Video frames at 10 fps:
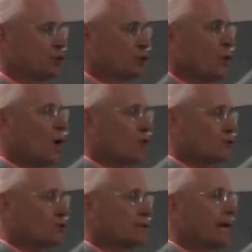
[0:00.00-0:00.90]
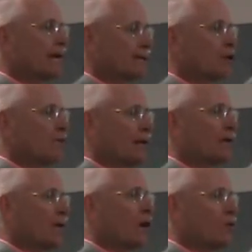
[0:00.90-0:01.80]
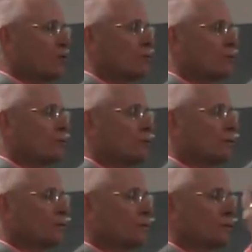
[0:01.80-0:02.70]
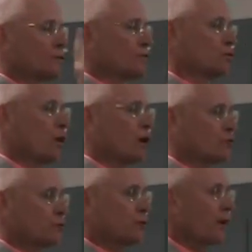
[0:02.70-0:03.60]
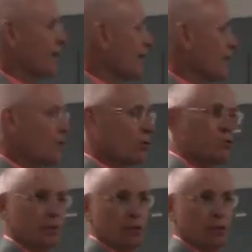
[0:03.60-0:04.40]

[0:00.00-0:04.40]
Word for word: two officers have got to go to that call. So two officers right now are